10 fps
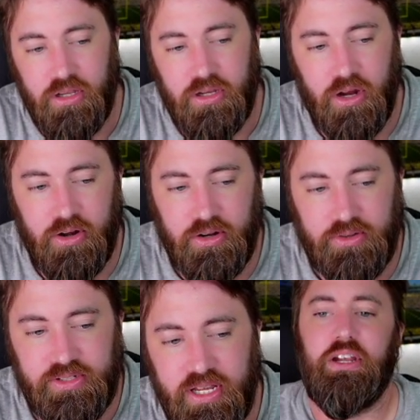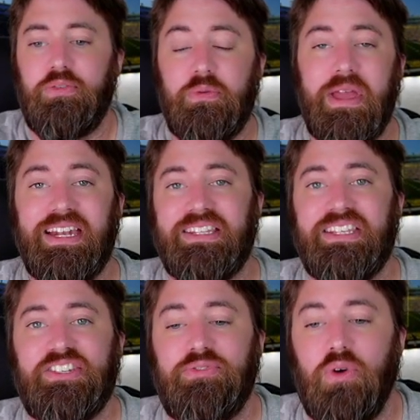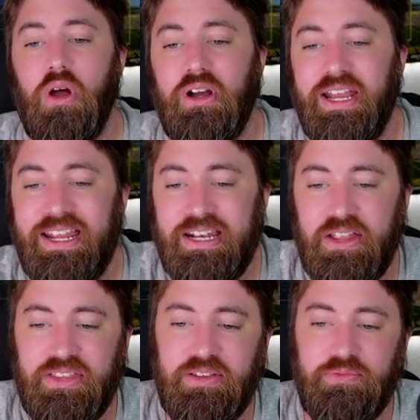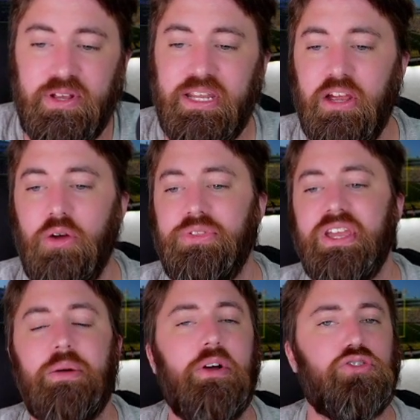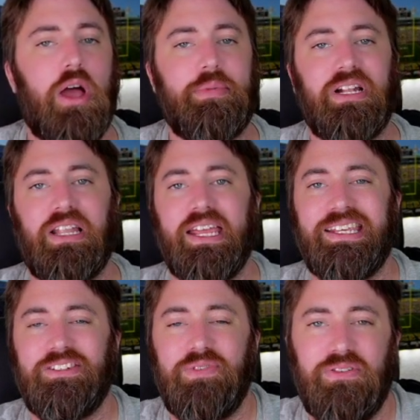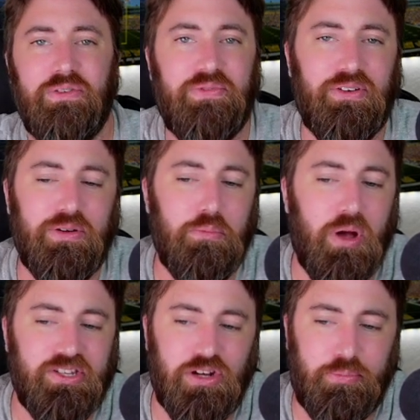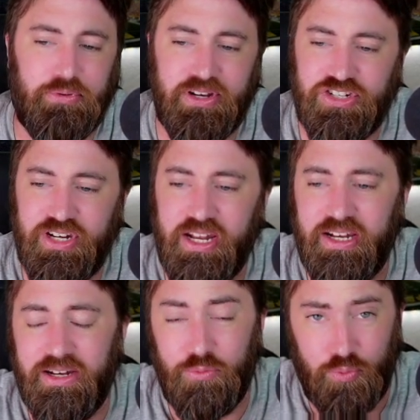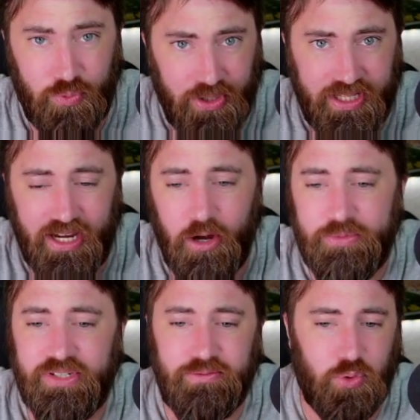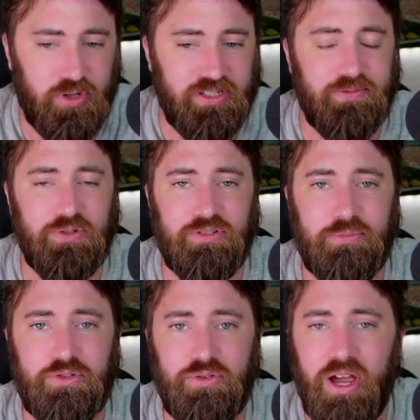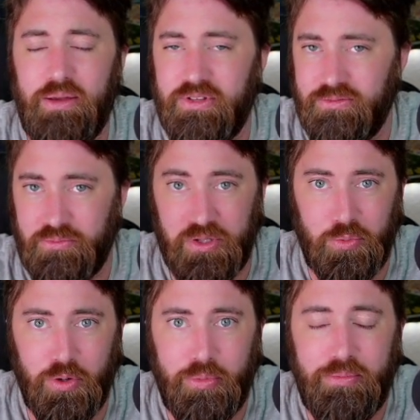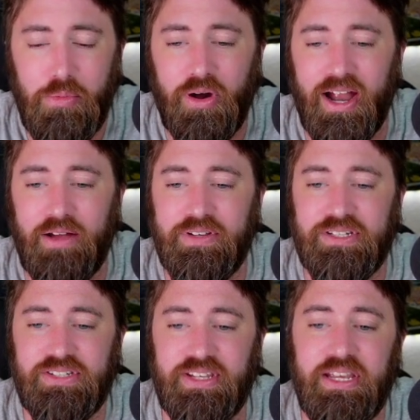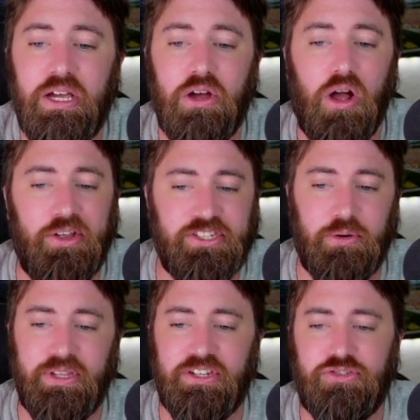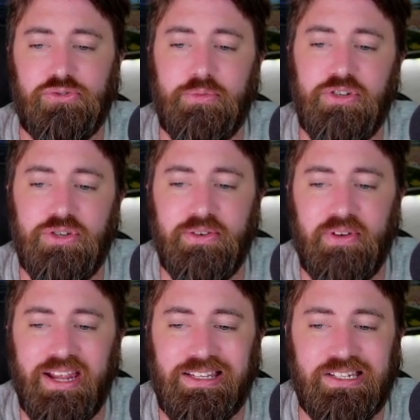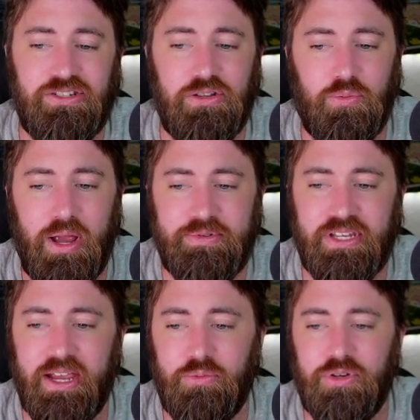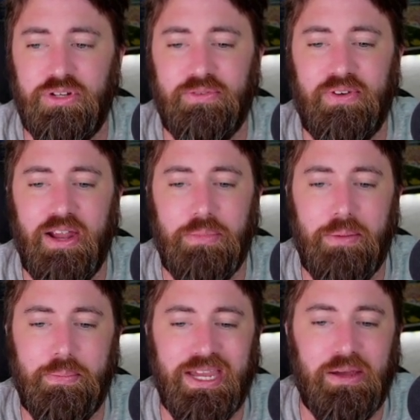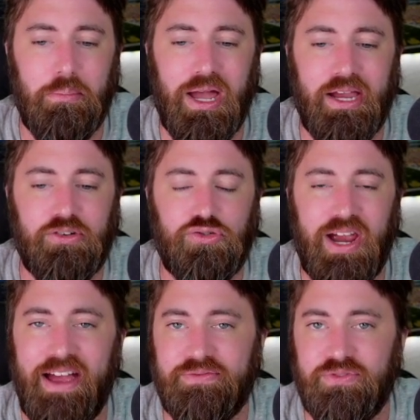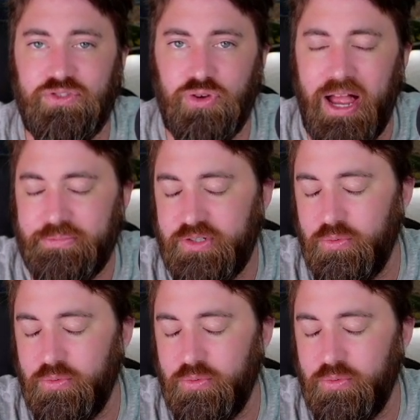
Cardinals. Now, if you made it this far in the video, think about dropping a like. It's very, very much appreciated. It really helps. And of course, if you subscribe, there will be more, obviously. Also, in the description, you can find links to the website where you can find my big mock draft drops